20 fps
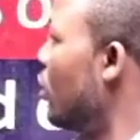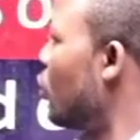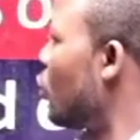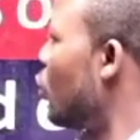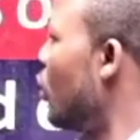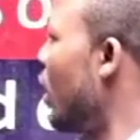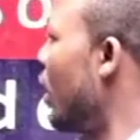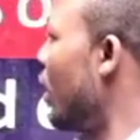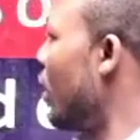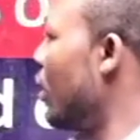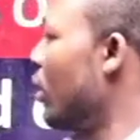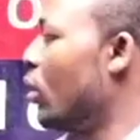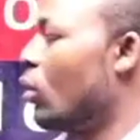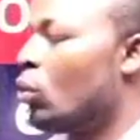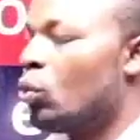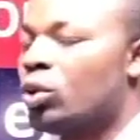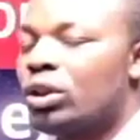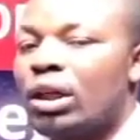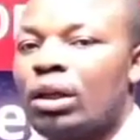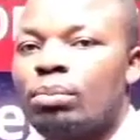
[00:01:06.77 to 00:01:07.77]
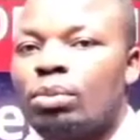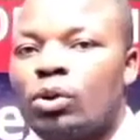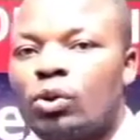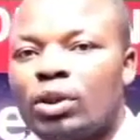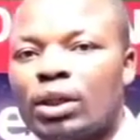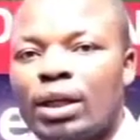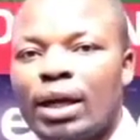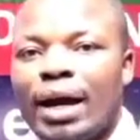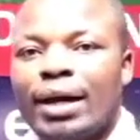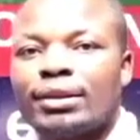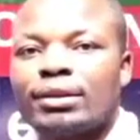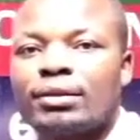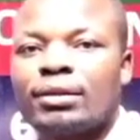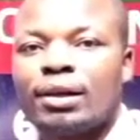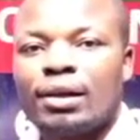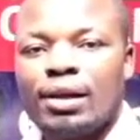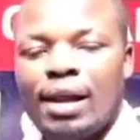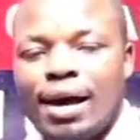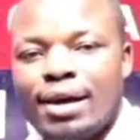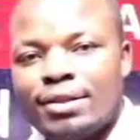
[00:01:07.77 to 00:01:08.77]
Today, we shall be looking at
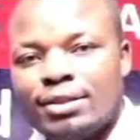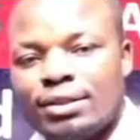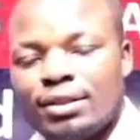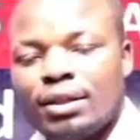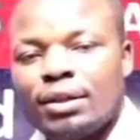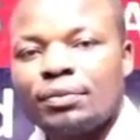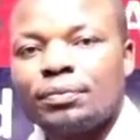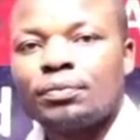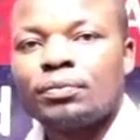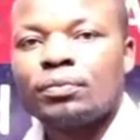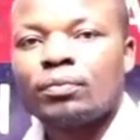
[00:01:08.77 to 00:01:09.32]
the last